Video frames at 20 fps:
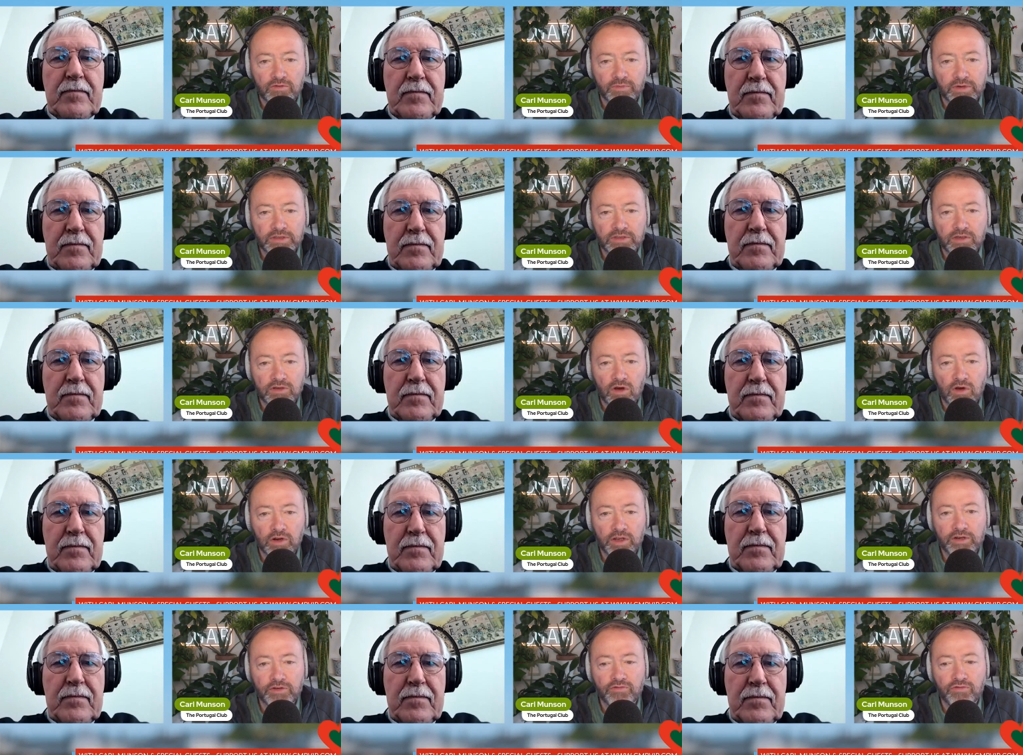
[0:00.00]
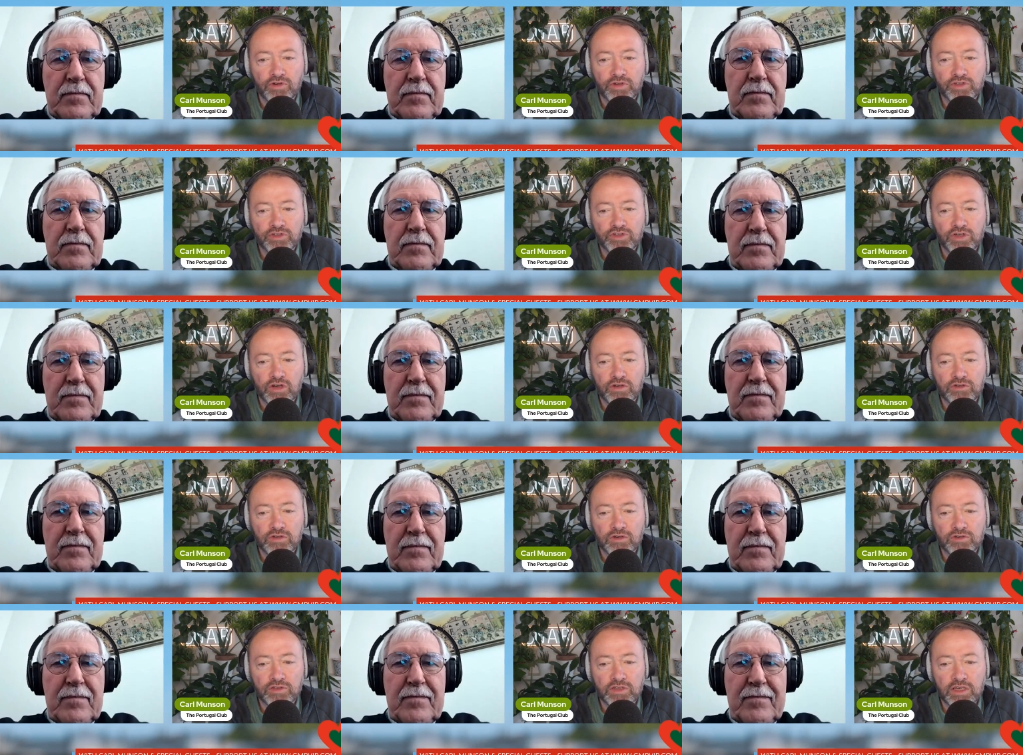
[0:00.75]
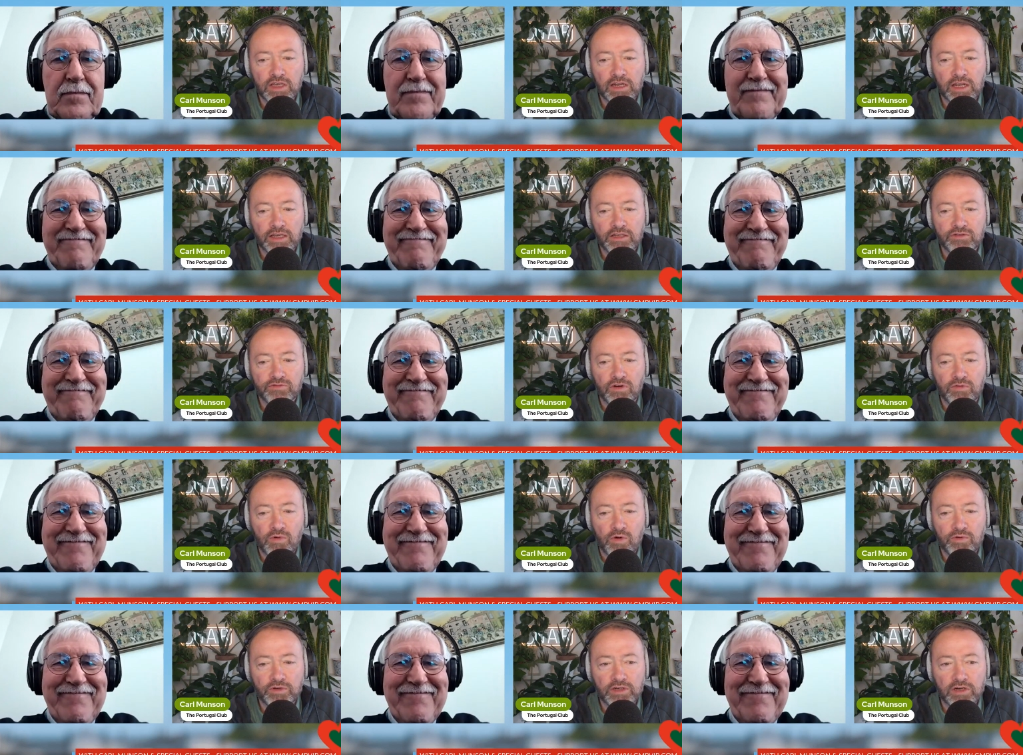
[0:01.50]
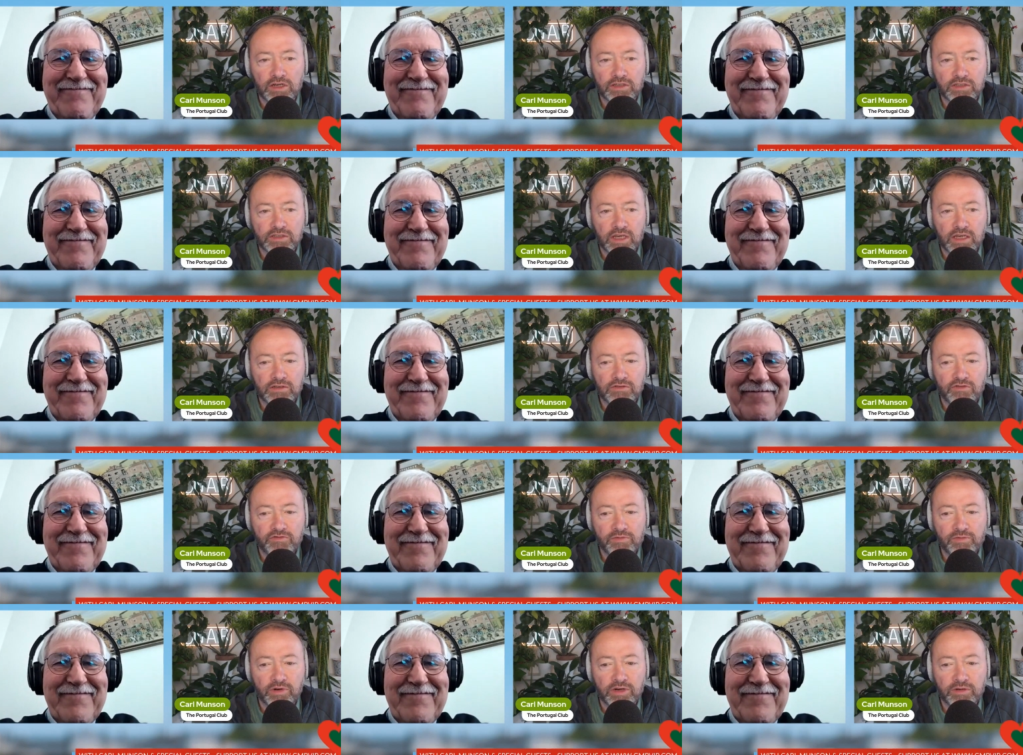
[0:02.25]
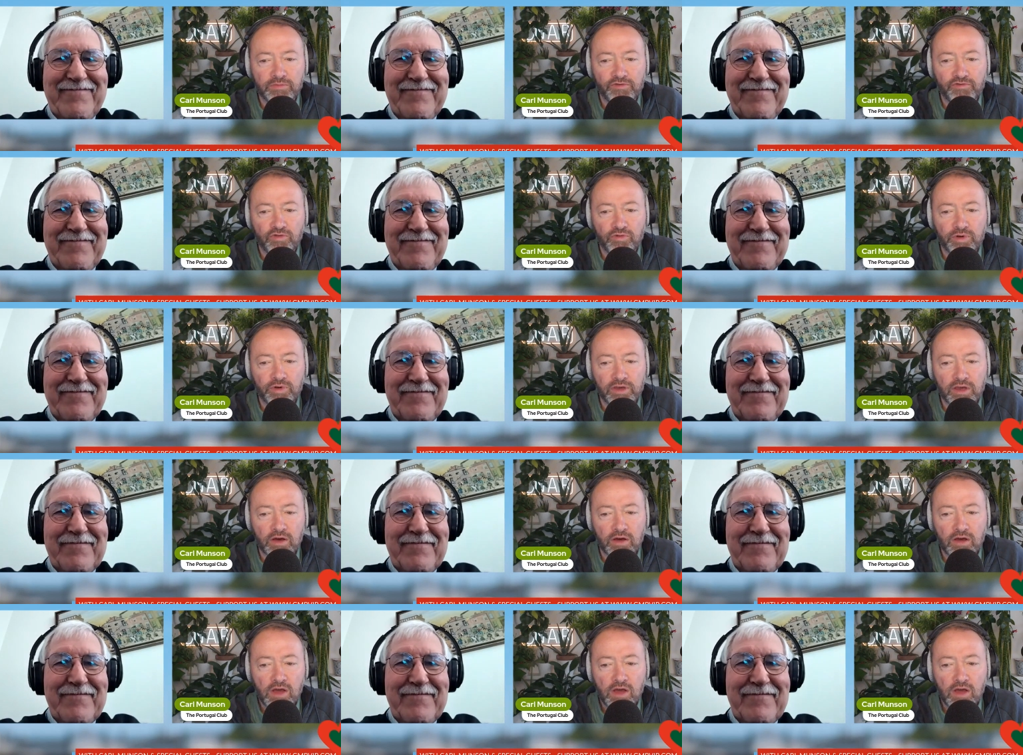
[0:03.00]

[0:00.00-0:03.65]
Speaker 1: Mr. Colin Ross-Jones. I'll see you later on. What would you like to say to everybody before we go?